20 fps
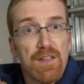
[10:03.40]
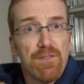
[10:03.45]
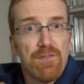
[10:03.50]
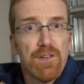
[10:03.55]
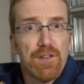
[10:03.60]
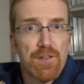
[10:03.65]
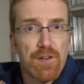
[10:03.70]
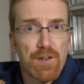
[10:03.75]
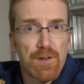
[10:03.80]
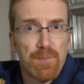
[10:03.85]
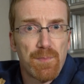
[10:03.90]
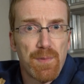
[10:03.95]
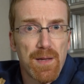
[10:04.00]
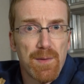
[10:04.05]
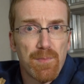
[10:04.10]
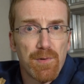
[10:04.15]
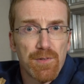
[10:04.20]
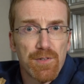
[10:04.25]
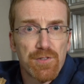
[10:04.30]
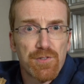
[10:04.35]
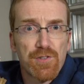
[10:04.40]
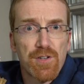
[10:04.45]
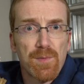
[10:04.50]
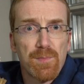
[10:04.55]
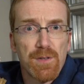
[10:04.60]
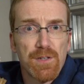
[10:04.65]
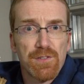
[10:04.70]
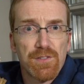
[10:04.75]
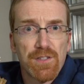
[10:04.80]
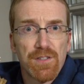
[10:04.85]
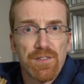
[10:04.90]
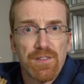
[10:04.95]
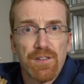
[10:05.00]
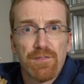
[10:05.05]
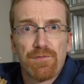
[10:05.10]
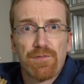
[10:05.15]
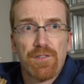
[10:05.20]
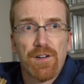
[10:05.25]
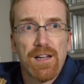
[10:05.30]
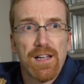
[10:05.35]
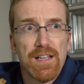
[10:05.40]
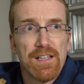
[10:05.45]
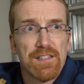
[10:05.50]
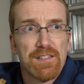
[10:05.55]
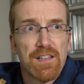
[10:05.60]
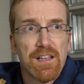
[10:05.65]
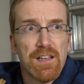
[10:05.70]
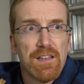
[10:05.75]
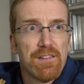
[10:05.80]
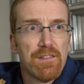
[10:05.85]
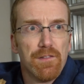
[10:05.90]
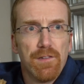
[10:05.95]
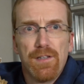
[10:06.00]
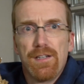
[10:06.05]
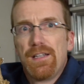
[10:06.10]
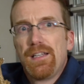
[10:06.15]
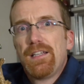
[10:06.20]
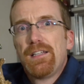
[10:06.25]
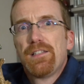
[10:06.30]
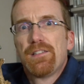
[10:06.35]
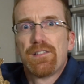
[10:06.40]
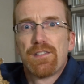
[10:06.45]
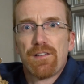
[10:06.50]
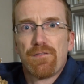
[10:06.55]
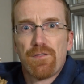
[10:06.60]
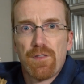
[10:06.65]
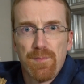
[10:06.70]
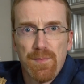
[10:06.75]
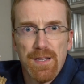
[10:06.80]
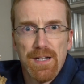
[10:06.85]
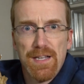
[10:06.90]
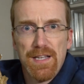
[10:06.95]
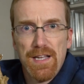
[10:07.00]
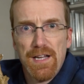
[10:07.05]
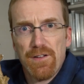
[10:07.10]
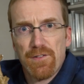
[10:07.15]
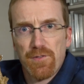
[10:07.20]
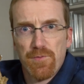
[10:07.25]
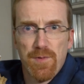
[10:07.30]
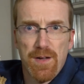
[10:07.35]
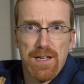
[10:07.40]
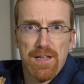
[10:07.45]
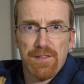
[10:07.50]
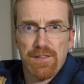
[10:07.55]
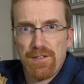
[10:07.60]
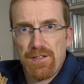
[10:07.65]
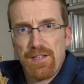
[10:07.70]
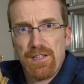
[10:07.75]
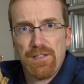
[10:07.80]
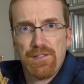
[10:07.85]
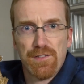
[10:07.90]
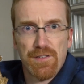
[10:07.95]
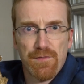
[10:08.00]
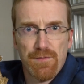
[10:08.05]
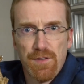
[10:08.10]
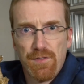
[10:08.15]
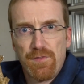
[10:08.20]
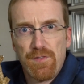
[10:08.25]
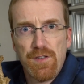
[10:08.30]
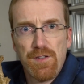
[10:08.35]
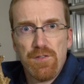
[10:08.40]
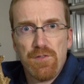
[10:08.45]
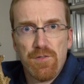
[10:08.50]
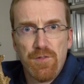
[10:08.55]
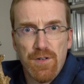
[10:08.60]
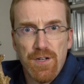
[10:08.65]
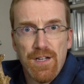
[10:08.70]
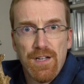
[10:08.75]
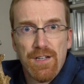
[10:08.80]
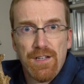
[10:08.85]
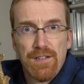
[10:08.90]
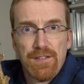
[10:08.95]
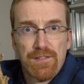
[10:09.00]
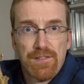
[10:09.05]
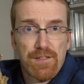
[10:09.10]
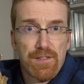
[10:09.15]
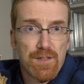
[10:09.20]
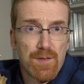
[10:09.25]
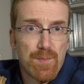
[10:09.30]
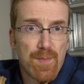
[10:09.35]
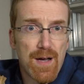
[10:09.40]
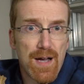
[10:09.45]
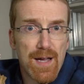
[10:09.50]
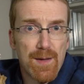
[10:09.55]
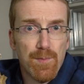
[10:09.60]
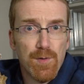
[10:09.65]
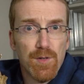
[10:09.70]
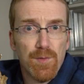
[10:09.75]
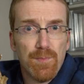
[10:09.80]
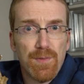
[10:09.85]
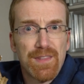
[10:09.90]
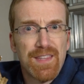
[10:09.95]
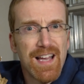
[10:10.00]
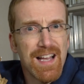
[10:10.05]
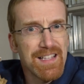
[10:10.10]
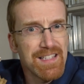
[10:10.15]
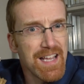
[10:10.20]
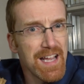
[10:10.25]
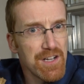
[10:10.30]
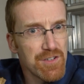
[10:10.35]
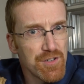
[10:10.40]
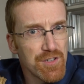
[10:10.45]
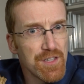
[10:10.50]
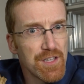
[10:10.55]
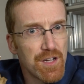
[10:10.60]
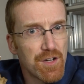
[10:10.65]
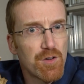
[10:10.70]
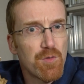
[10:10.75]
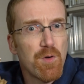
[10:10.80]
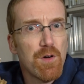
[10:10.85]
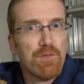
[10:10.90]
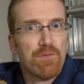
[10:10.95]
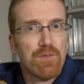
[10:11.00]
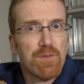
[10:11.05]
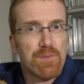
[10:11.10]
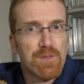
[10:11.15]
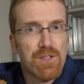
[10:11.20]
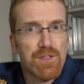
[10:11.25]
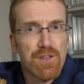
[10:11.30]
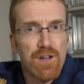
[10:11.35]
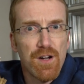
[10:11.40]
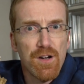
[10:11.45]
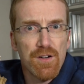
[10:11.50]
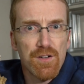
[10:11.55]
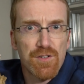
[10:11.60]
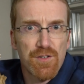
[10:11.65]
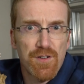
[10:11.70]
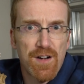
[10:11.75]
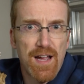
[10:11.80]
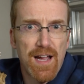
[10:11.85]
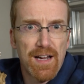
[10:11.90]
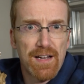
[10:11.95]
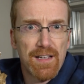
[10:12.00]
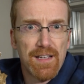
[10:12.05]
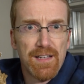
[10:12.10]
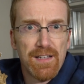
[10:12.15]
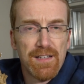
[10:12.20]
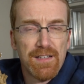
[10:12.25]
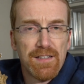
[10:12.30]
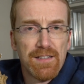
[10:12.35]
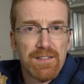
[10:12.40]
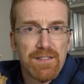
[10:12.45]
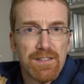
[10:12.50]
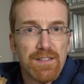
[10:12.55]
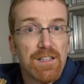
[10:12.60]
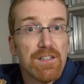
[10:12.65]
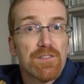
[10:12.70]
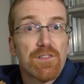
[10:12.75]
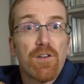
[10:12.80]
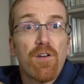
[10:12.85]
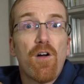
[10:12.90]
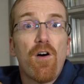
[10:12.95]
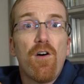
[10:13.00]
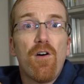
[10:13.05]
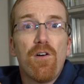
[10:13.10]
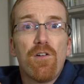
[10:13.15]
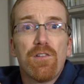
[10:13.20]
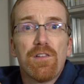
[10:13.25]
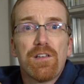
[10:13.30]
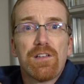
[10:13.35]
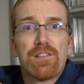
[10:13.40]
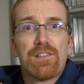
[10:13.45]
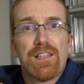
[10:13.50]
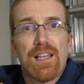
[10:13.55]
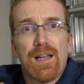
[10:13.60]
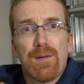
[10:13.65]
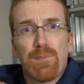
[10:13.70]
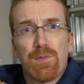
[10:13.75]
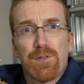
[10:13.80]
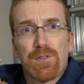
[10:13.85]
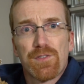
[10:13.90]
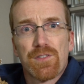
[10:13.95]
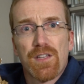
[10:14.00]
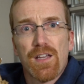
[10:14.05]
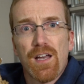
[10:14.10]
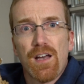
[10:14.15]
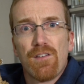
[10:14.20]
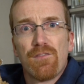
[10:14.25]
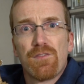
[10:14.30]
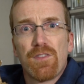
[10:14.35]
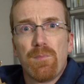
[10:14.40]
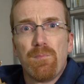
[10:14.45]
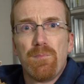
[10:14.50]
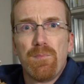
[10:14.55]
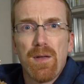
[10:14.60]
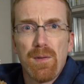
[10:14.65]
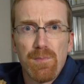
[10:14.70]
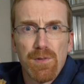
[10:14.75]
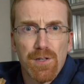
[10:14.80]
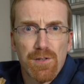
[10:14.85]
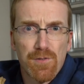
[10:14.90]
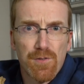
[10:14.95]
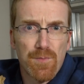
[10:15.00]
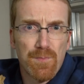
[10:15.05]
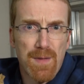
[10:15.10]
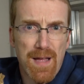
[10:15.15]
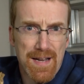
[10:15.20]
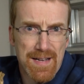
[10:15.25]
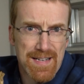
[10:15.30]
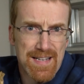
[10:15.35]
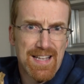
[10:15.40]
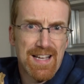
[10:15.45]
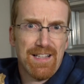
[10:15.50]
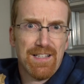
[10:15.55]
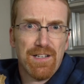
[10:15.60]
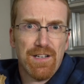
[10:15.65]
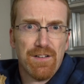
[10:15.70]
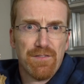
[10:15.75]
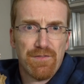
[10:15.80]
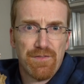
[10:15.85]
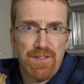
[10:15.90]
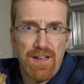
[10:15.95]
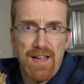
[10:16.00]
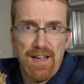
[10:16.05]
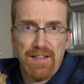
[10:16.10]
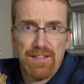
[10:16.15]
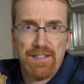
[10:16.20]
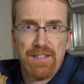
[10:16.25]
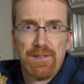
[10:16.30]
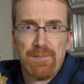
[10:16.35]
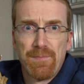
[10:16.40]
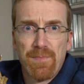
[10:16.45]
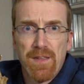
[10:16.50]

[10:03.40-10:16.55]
even heard people attribute the phrase, the needs of the many outweigh the needs of the few, to the Bible. But that's actually a quote from Star Trek. These are all examples of the biblical Mandela effect.